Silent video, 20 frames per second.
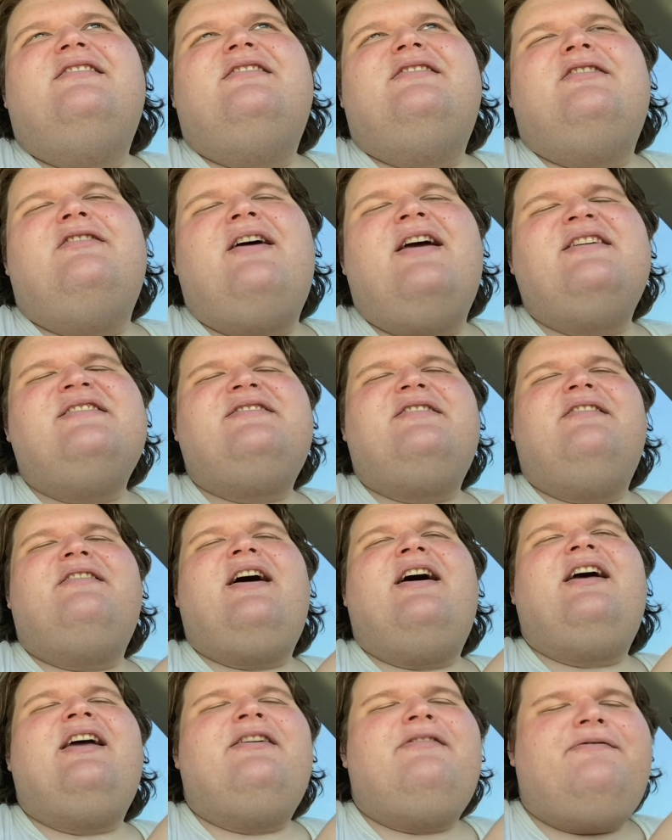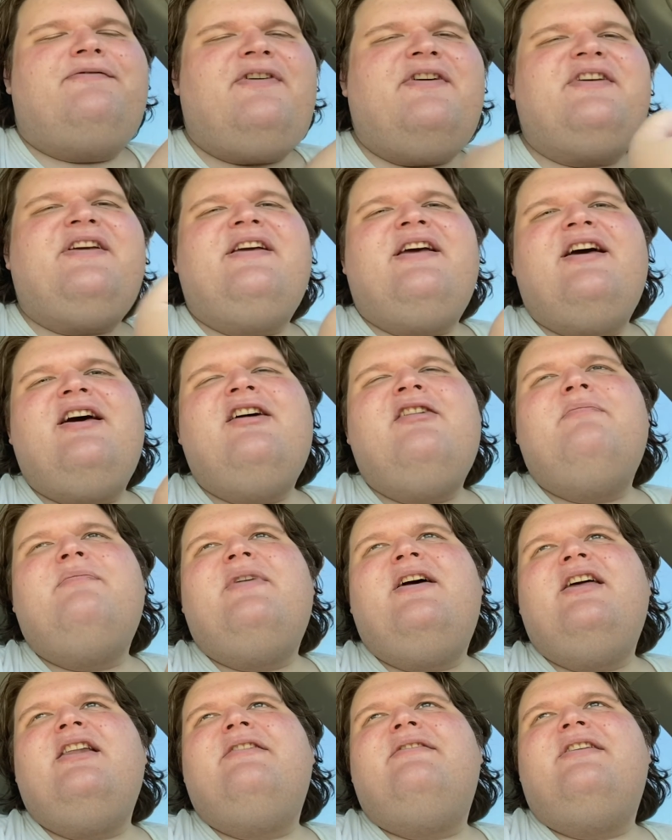Don't act so high, fucking high and
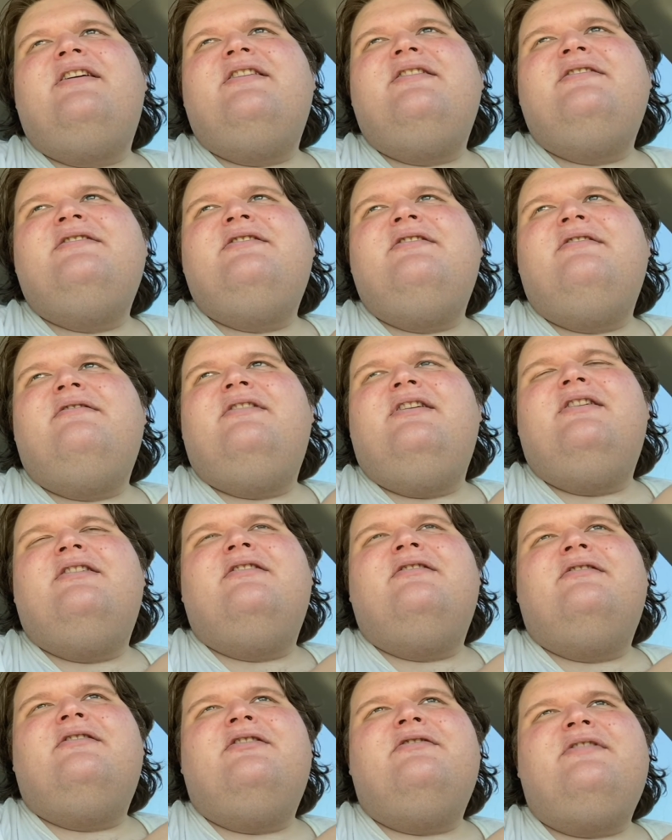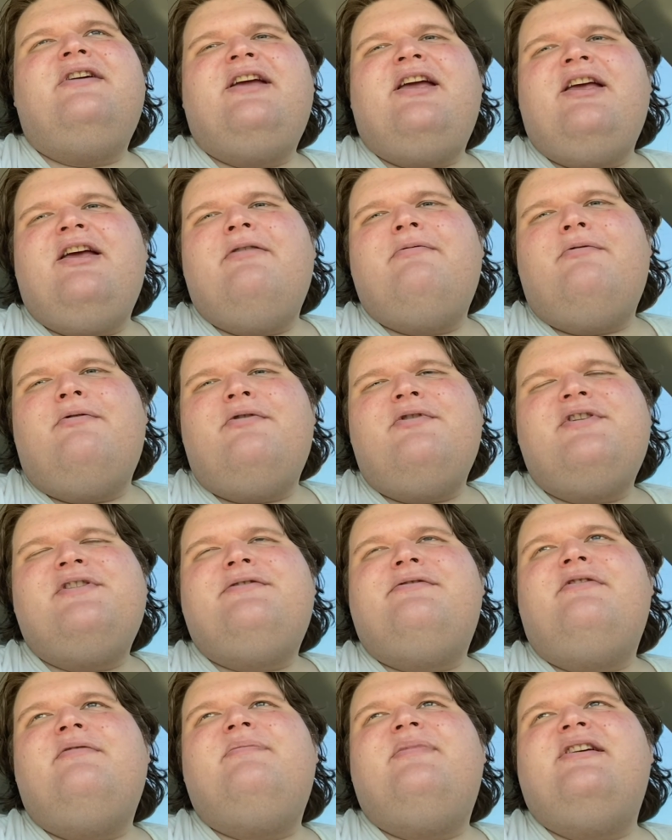mighty because you're ringing out orders
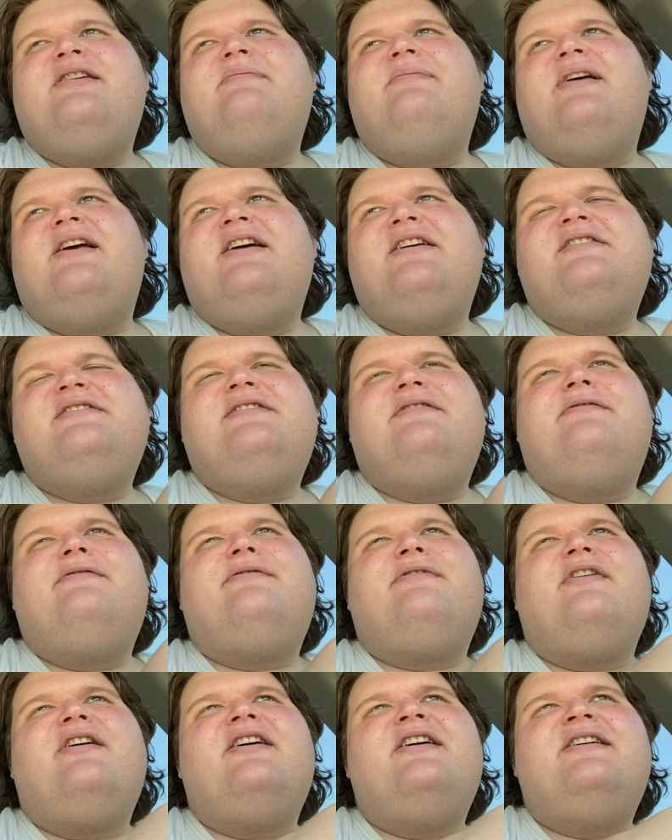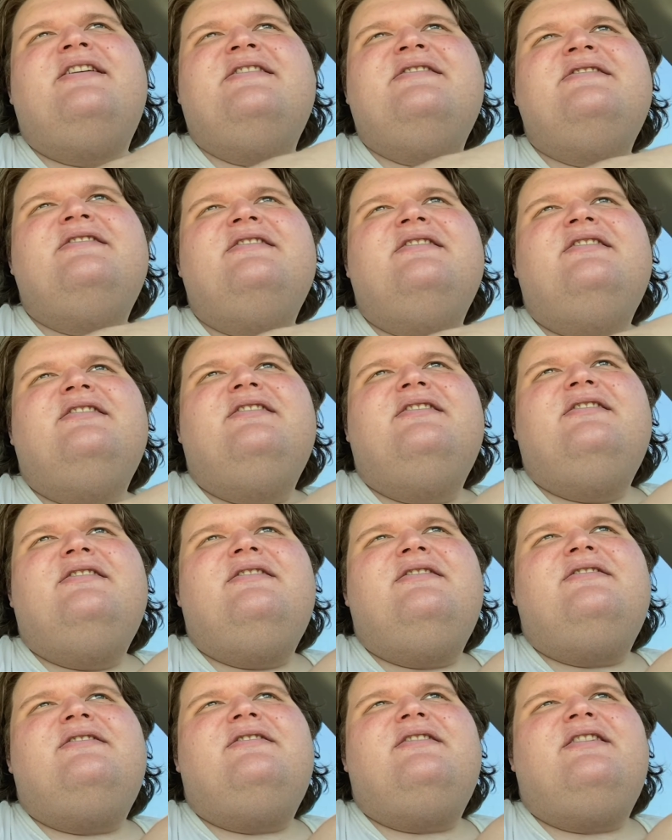for Big Macs and fries.
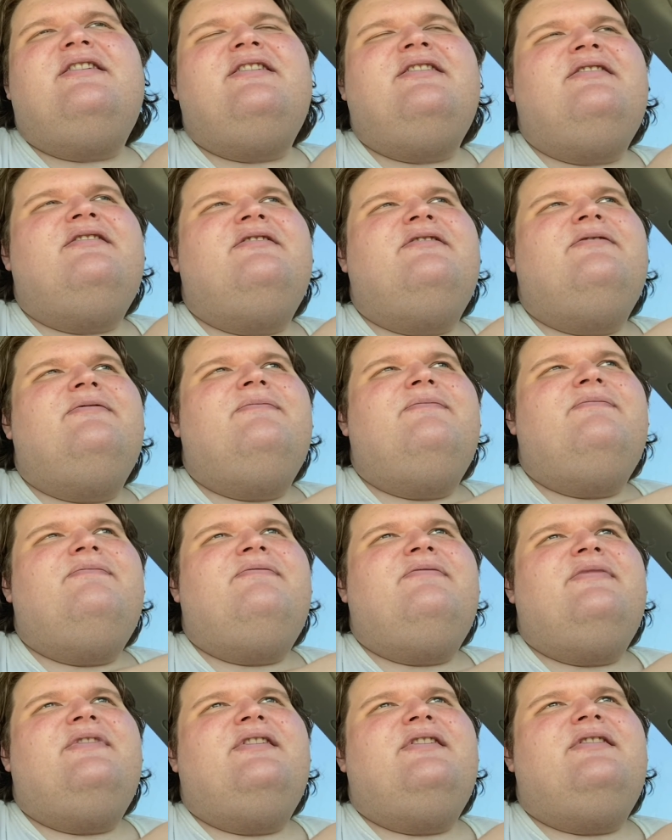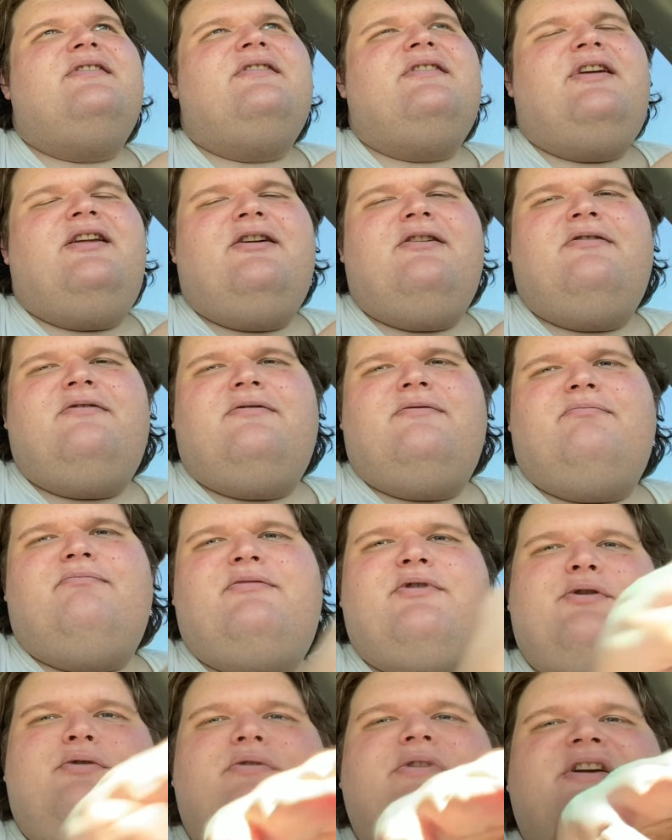It's like, you know,
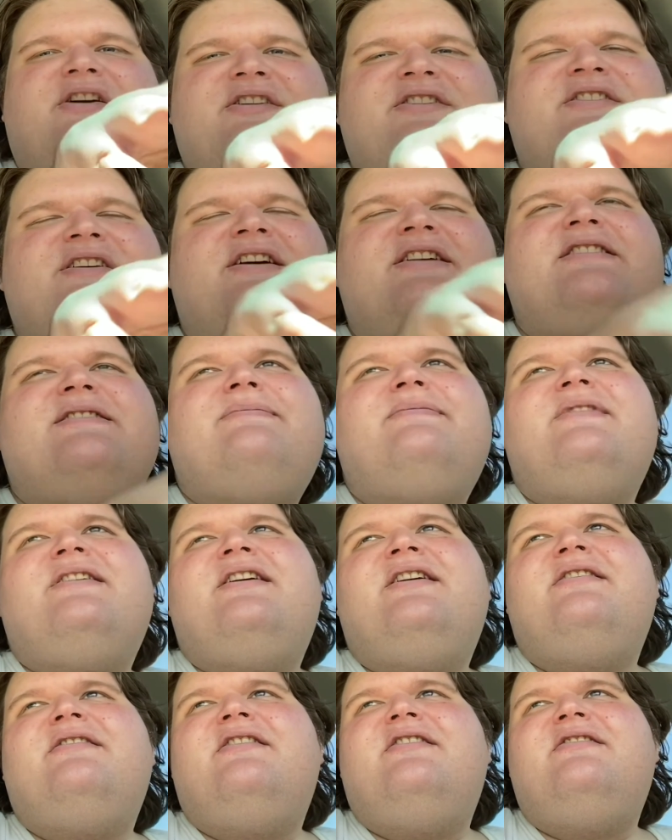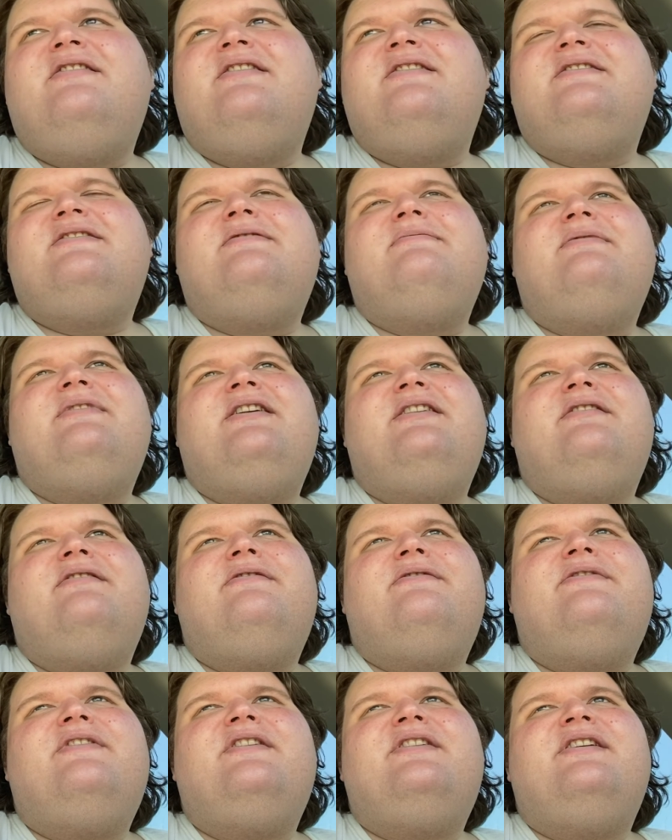cool your jets, man. You're not some kind of
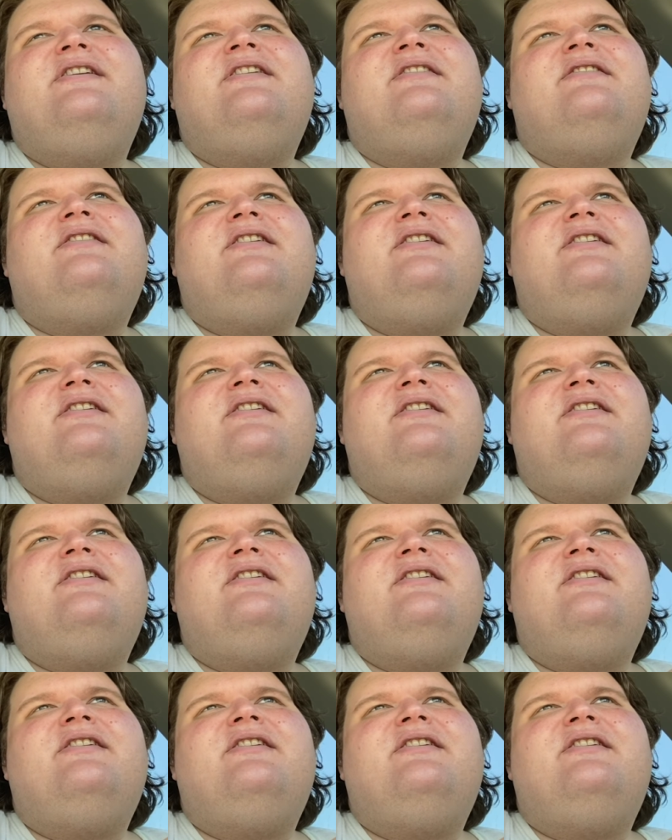fucking,